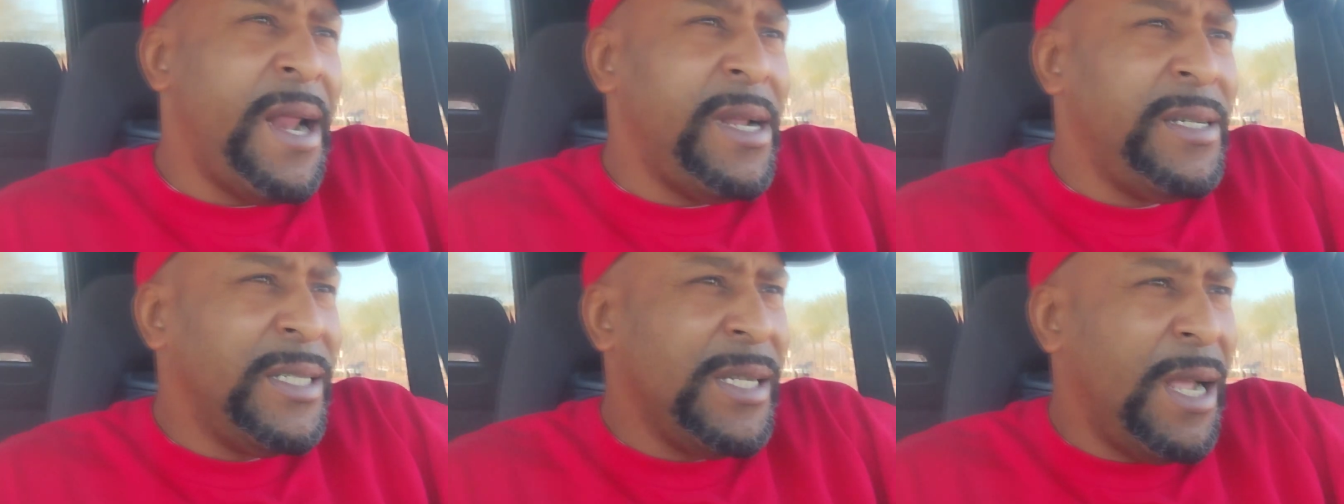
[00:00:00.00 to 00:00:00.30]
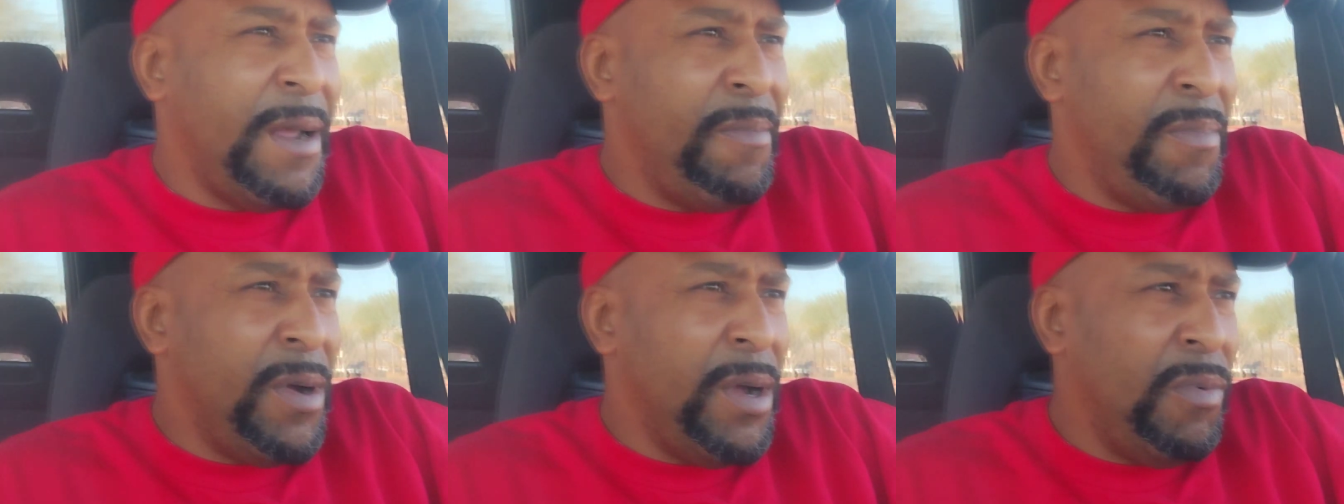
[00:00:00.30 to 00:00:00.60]
They
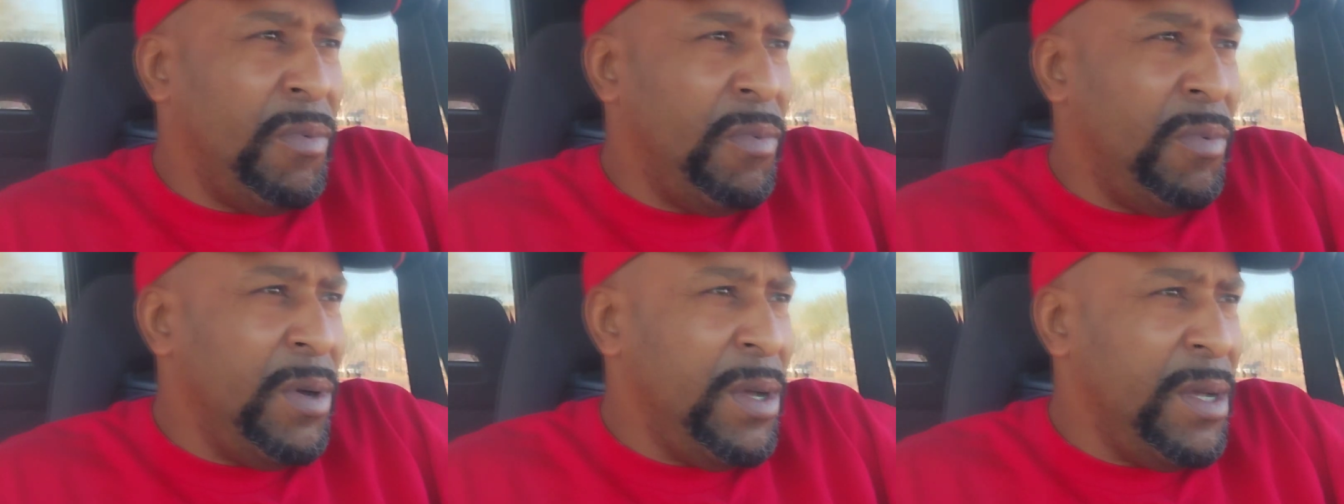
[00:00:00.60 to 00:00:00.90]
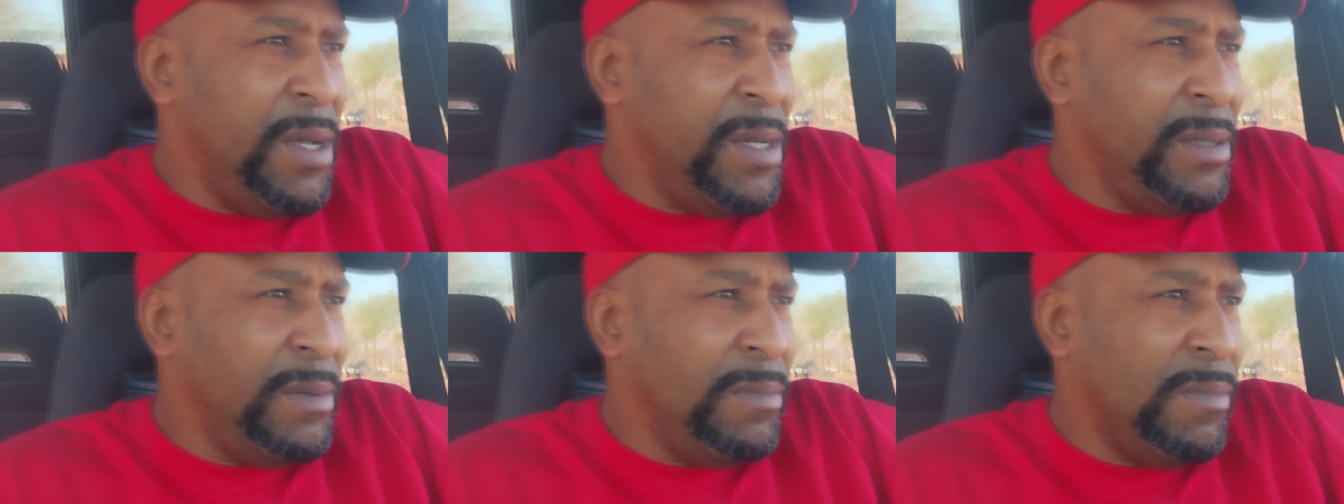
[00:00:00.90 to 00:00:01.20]
say, bro,
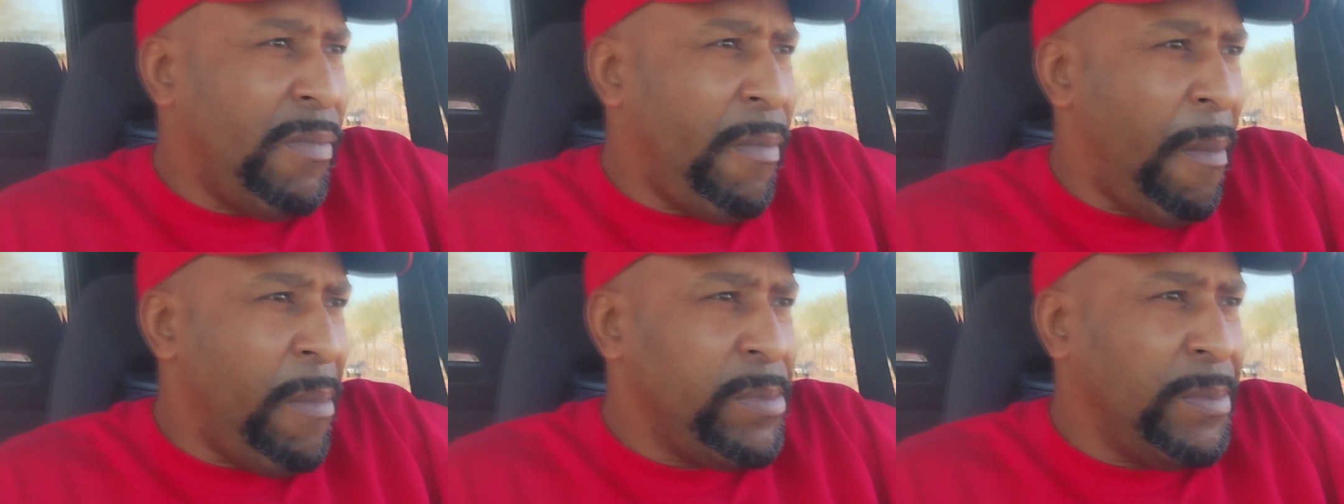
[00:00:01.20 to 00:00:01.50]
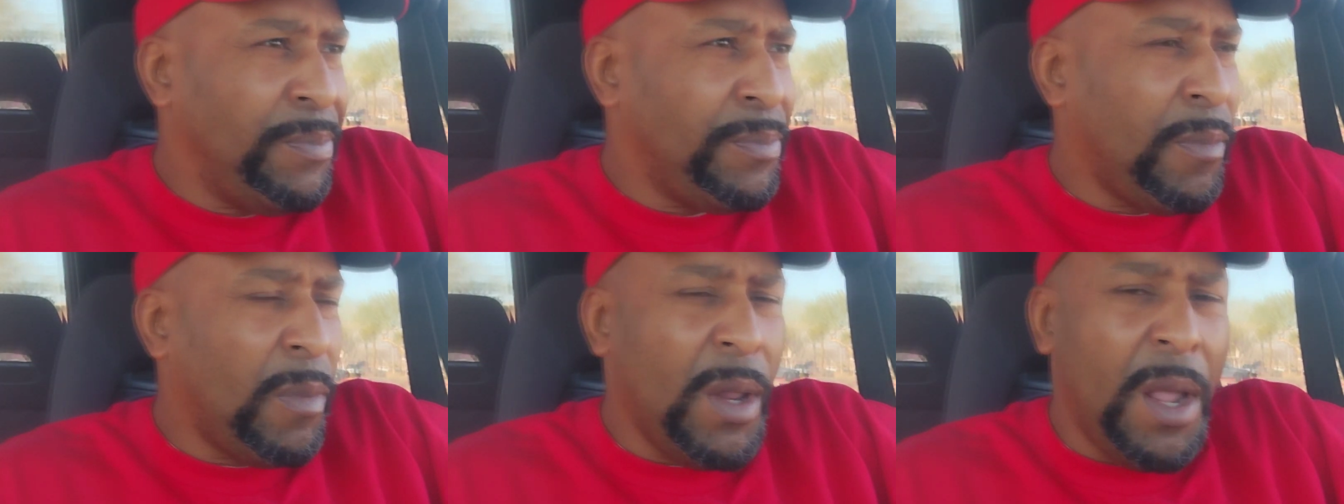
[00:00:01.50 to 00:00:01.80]
what
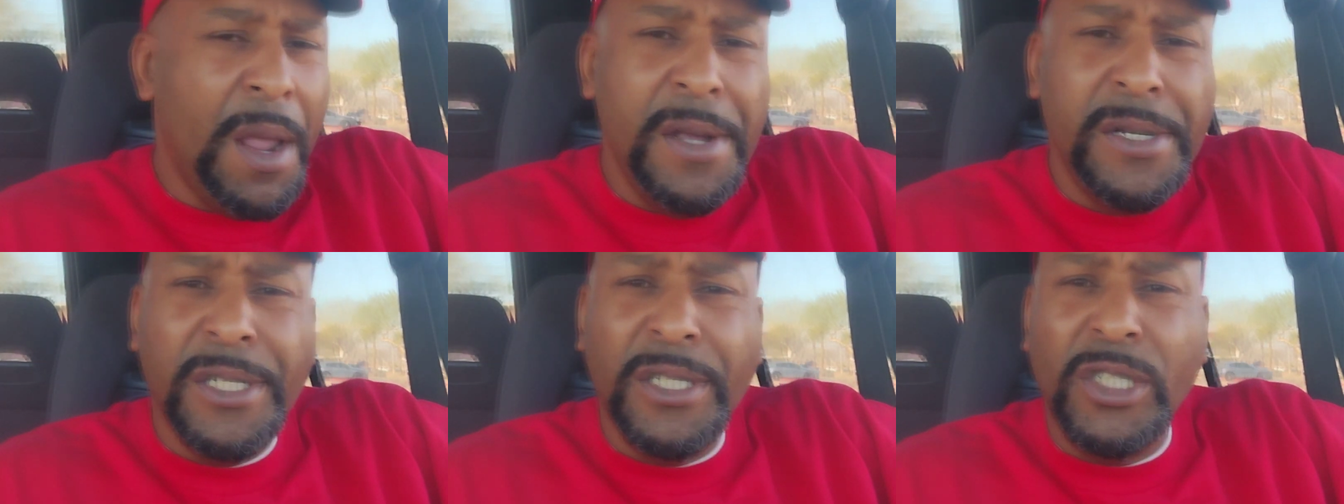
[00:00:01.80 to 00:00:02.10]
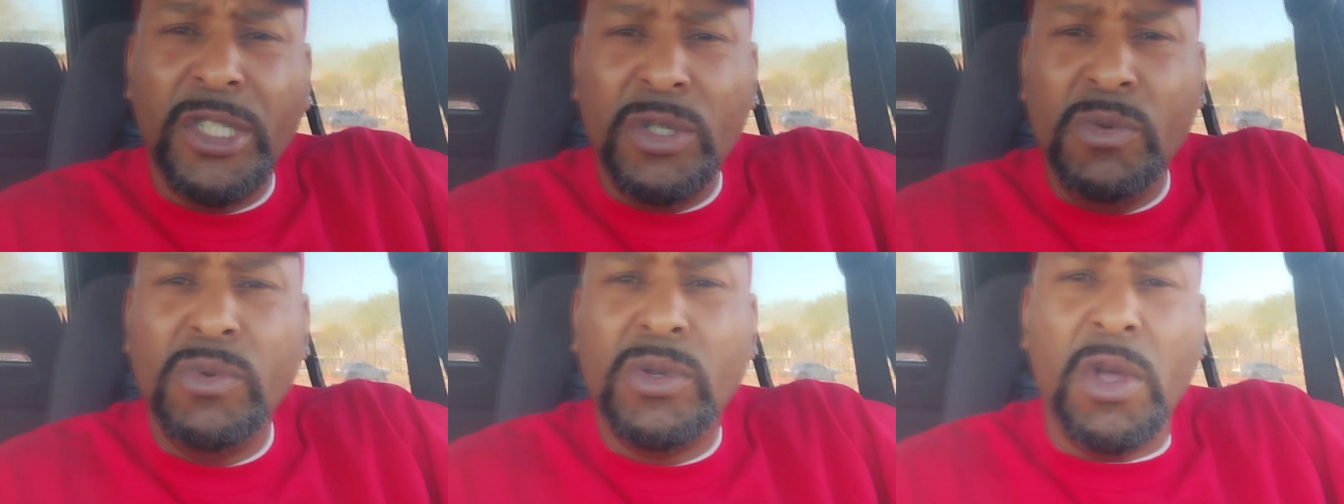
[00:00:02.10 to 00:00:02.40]

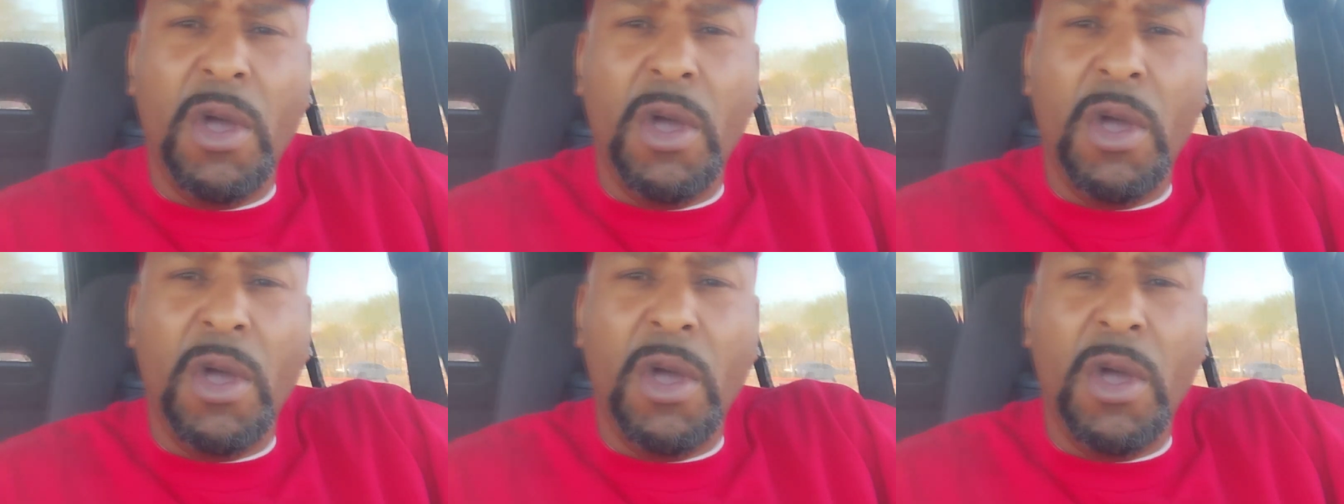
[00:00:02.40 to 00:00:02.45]
is you